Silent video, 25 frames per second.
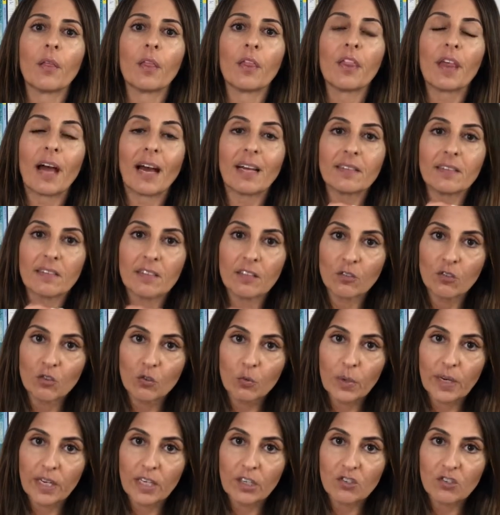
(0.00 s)
that
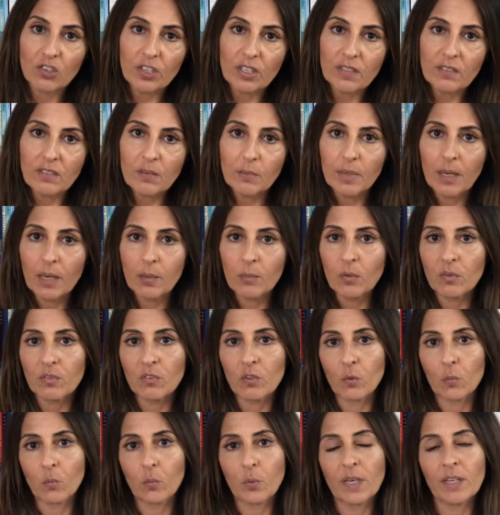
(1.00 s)
situation to be able to
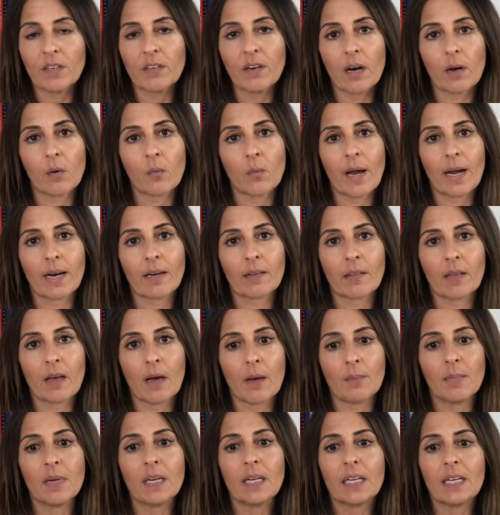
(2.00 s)
redirect them
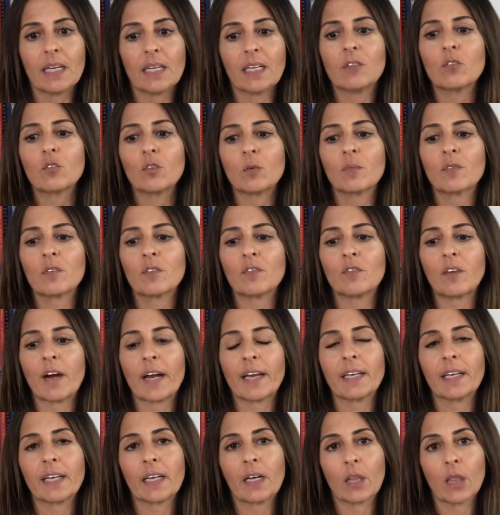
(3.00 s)
in terms of
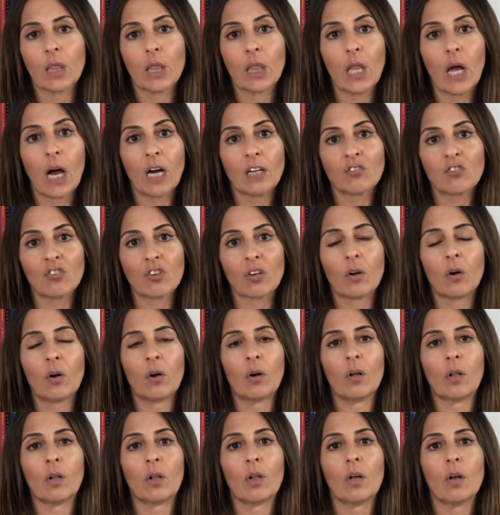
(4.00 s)
finding a
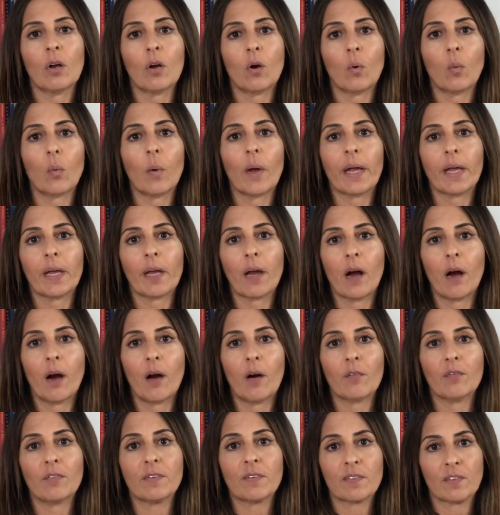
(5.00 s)
logical way
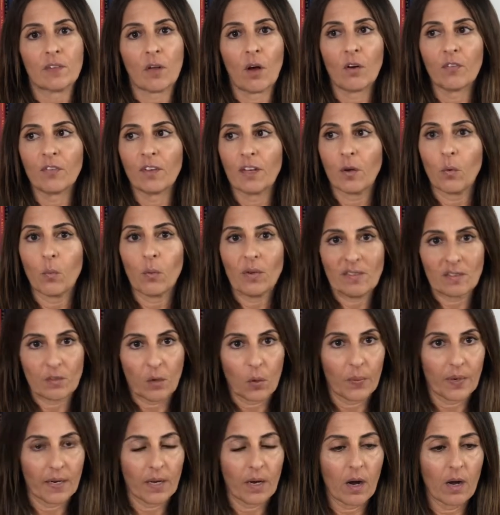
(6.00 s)
of solving what's
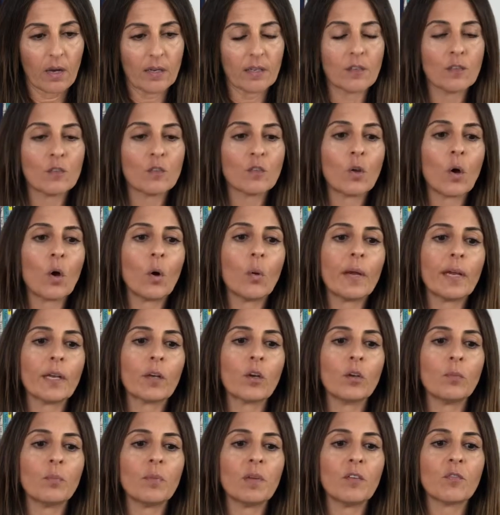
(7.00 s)
going on. So it
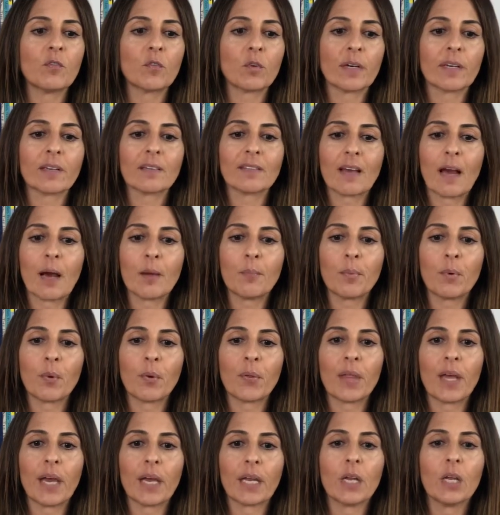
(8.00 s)
could be, for example,
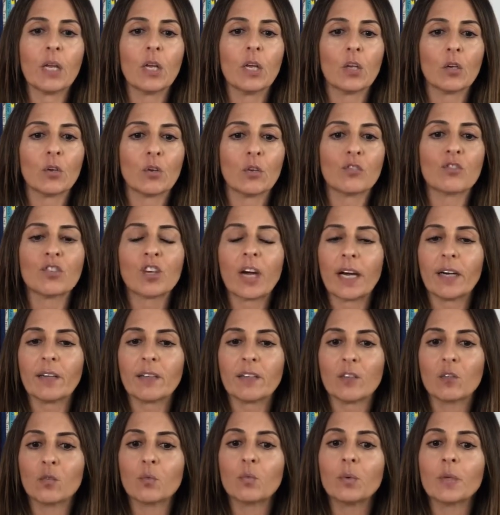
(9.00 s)
that your child
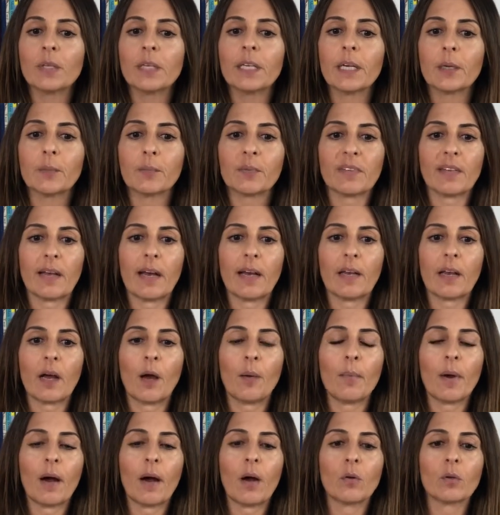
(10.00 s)
is really upset
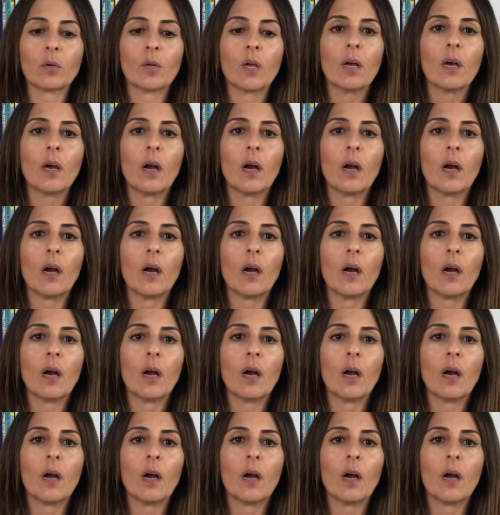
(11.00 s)
about